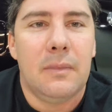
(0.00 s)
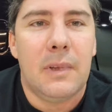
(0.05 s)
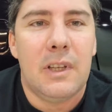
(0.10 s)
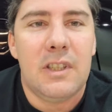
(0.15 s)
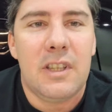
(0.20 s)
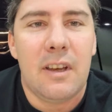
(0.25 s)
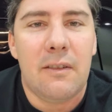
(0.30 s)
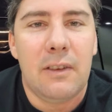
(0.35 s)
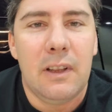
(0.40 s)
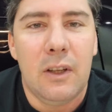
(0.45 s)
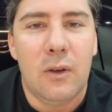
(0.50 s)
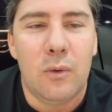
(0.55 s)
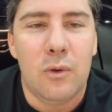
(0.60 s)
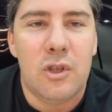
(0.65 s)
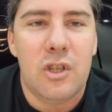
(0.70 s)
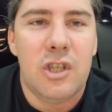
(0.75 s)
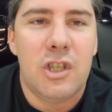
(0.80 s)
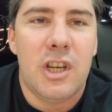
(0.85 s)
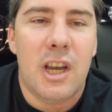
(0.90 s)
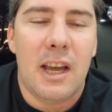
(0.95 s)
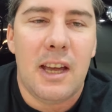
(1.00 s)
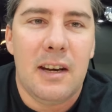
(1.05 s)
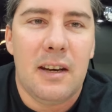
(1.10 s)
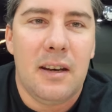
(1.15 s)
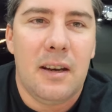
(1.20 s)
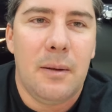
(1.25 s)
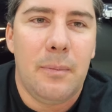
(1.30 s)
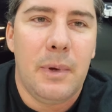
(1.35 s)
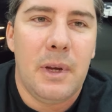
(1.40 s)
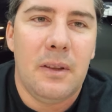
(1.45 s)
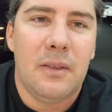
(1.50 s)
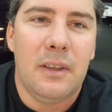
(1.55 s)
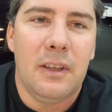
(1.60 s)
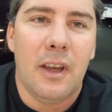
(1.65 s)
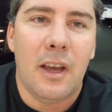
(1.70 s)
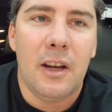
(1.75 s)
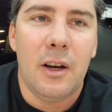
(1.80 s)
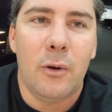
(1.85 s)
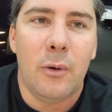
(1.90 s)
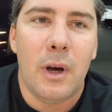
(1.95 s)
Let's have a little chat about the
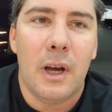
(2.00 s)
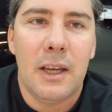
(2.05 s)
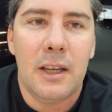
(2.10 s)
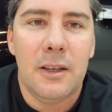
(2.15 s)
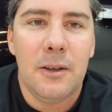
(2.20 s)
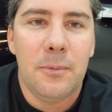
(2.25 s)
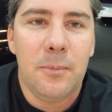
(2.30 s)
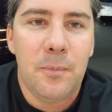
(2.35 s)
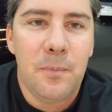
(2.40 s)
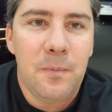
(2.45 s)
808.